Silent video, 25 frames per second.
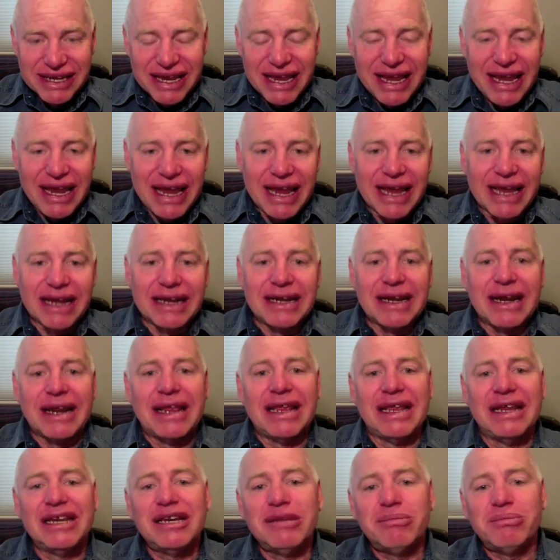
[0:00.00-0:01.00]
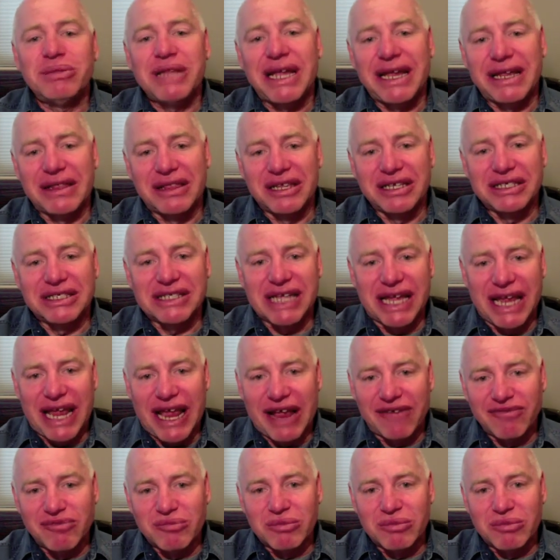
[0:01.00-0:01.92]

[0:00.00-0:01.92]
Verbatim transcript: and in the playlist, I have